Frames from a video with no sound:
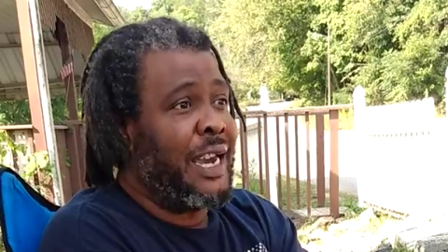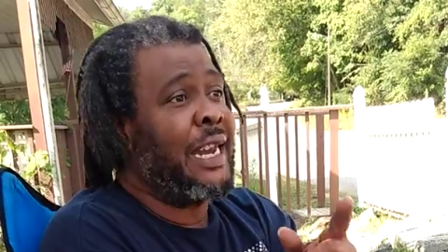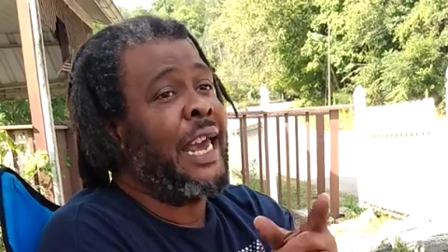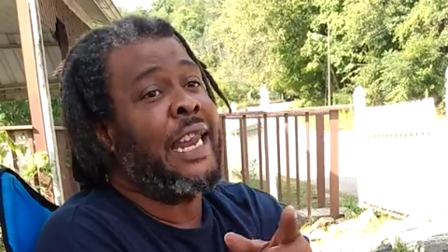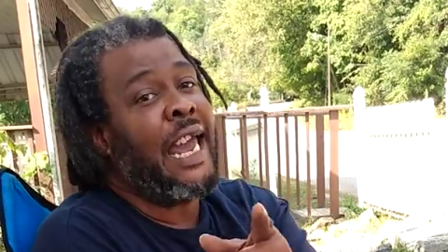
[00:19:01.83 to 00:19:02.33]

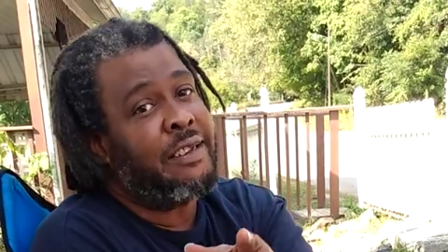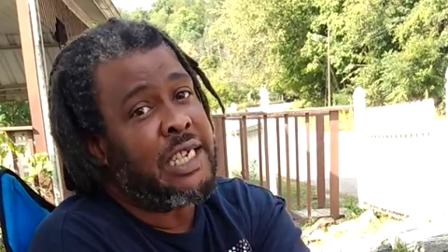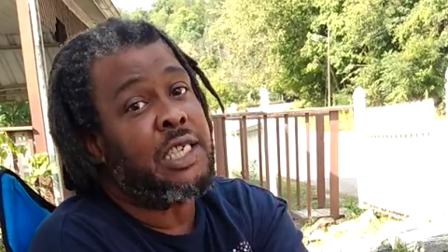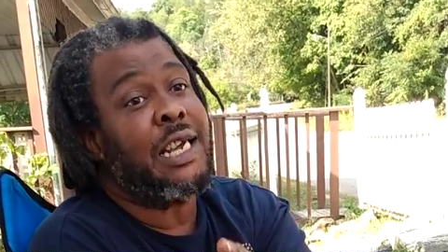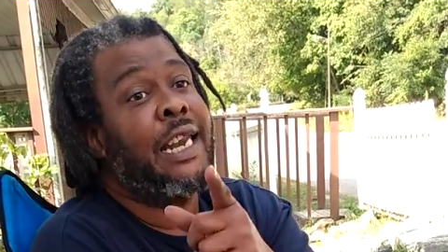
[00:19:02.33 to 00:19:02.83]
and
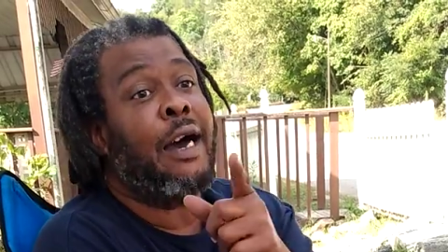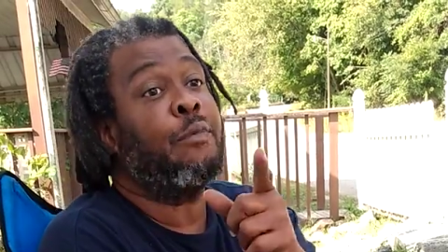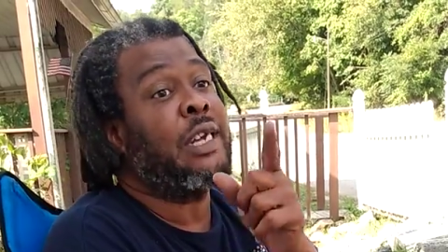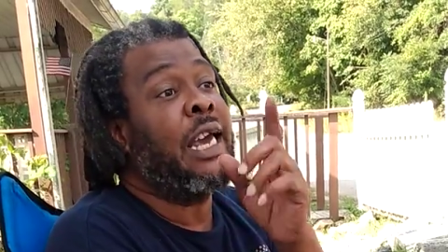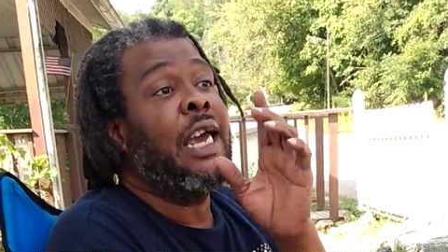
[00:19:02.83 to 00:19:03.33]
this is, and
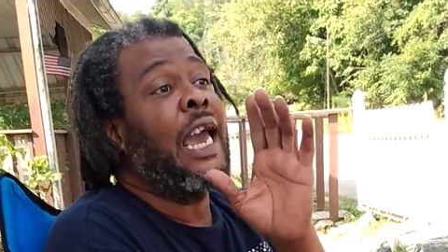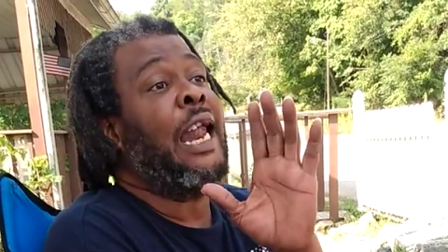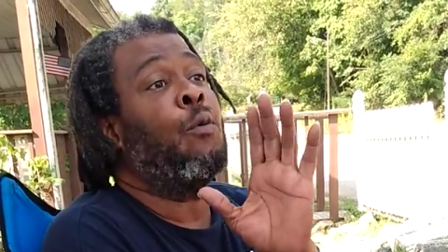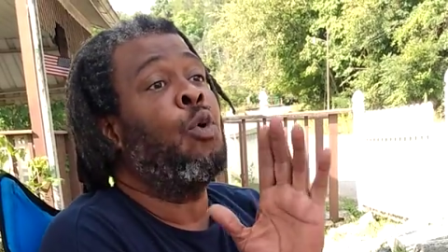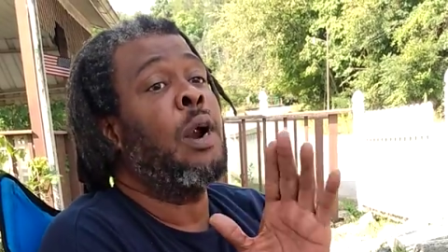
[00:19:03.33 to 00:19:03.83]

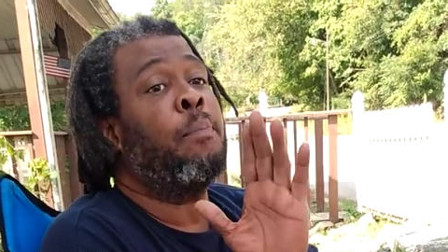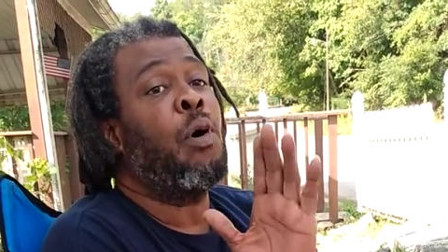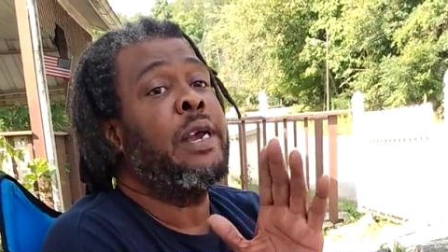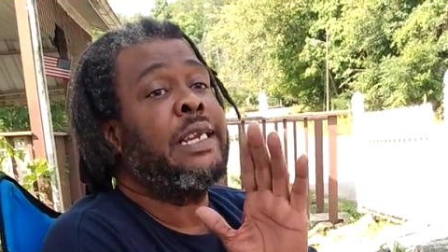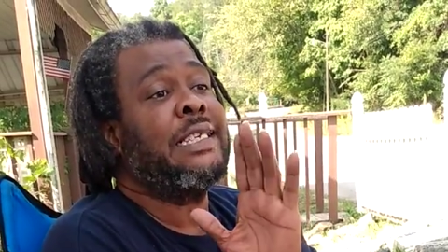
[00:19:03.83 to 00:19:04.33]
I want to
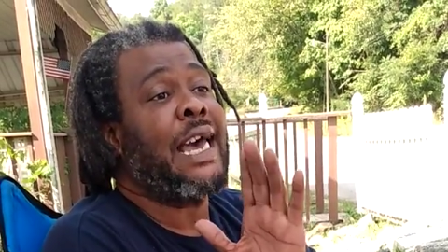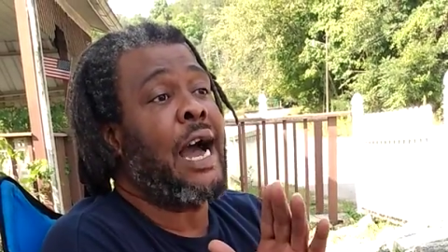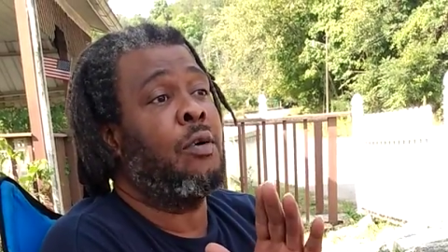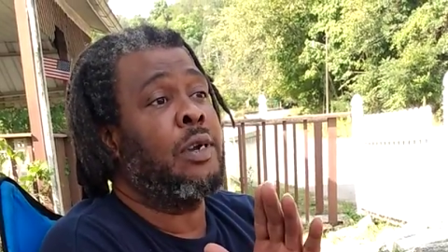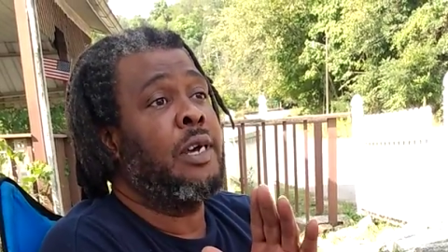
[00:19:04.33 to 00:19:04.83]
point this
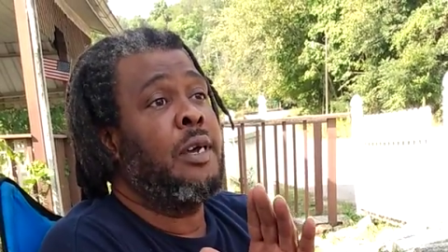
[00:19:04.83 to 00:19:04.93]
out,